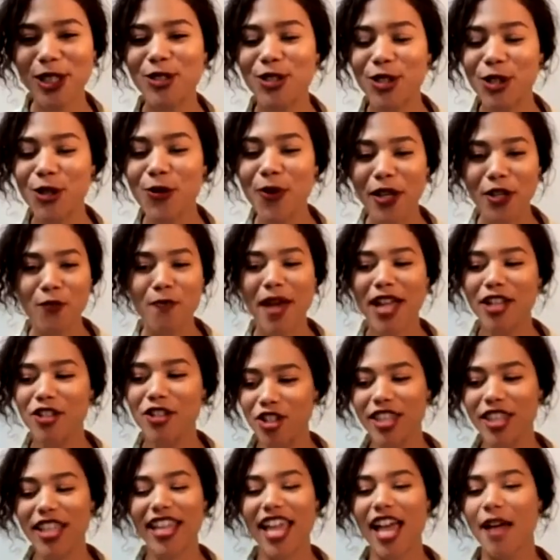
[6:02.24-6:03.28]
do. And you mentioned
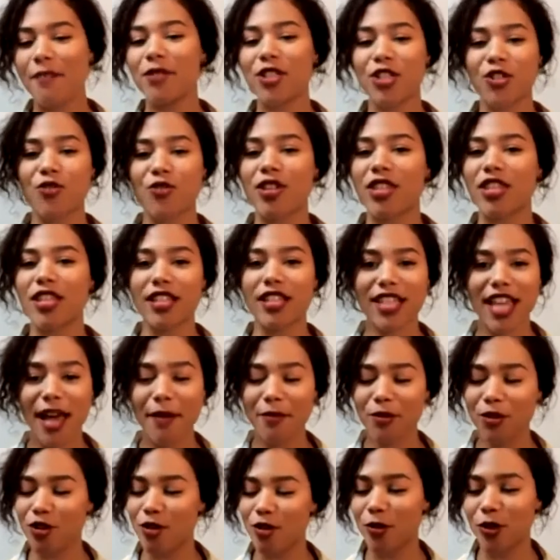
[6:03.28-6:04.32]
the chemistry. The
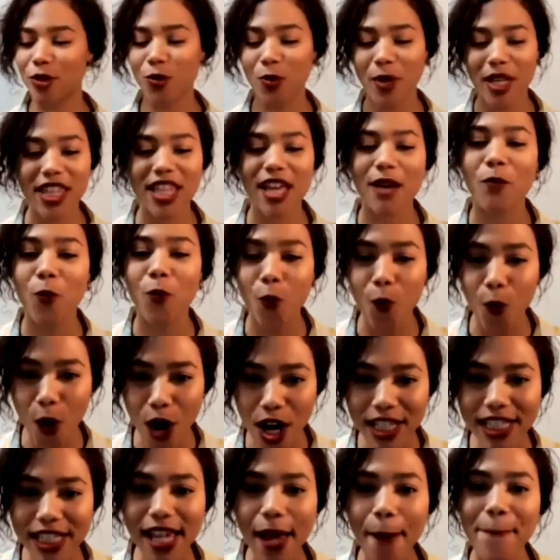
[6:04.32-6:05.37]
chemistry between them
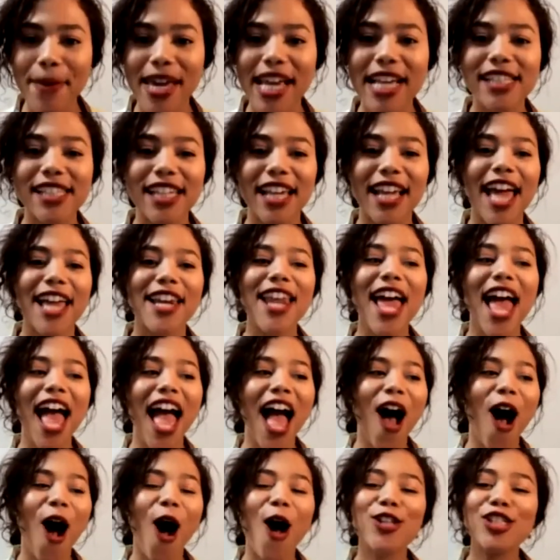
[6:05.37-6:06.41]
was amazing, and
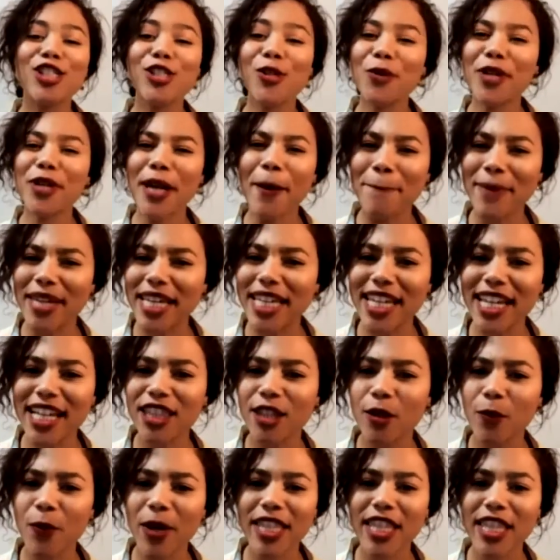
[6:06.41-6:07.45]
also comedic. The
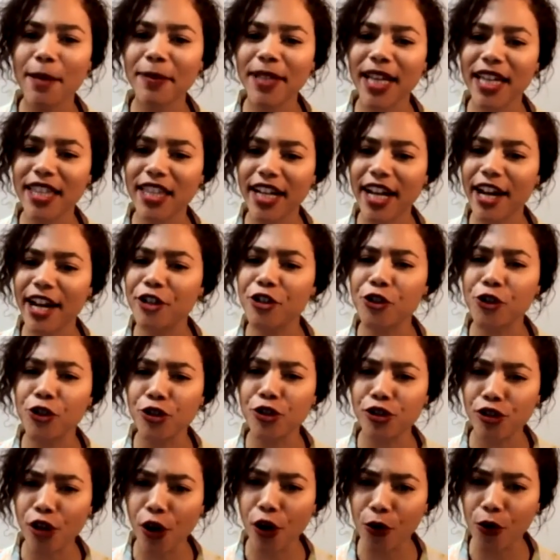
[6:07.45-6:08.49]
way they played their characters,
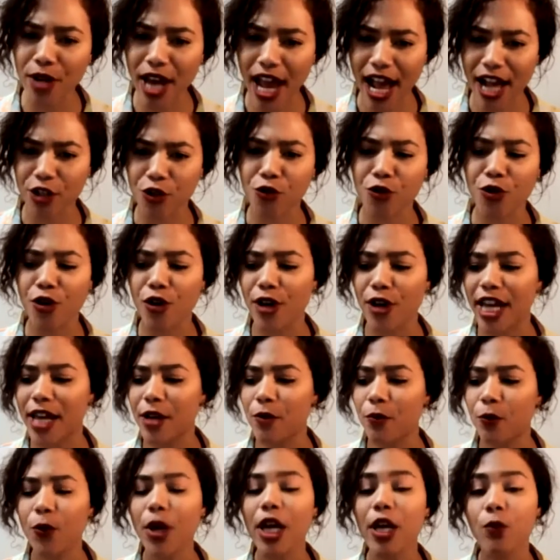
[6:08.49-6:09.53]
so natural.
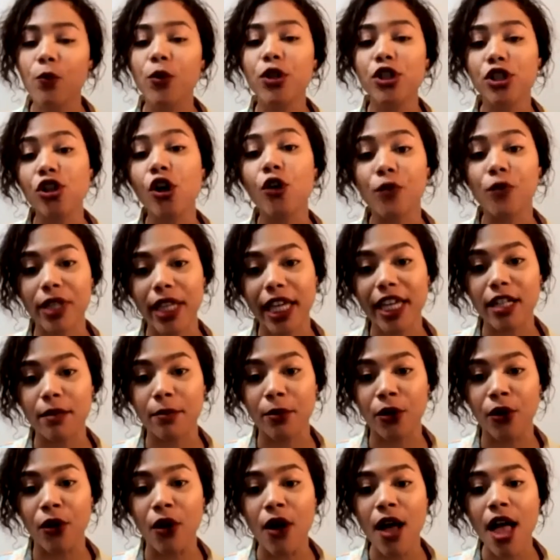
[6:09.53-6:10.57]
It was so
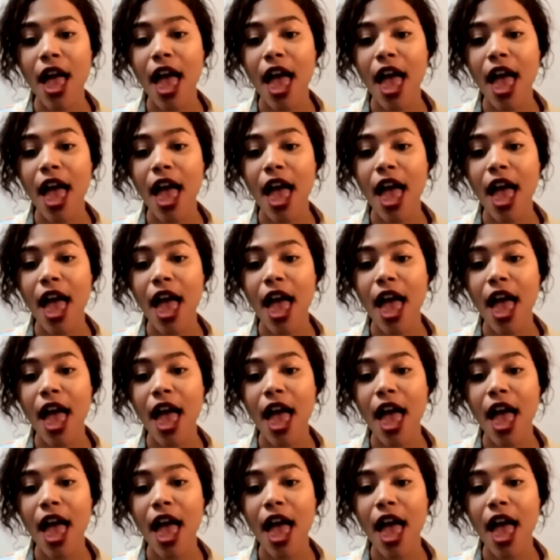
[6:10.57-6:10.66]
relatable.